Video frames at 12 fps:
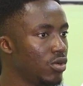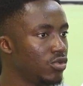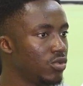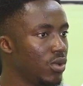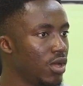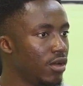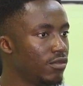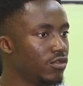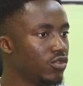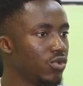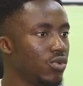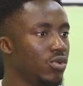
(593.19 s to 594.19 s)
else we have?
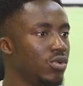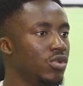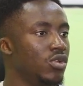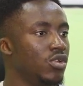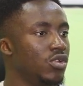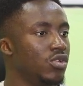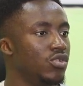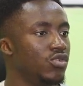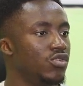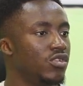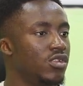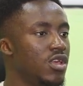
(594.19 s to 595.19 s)
So
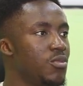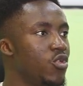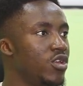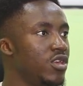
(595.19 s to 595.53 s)
username or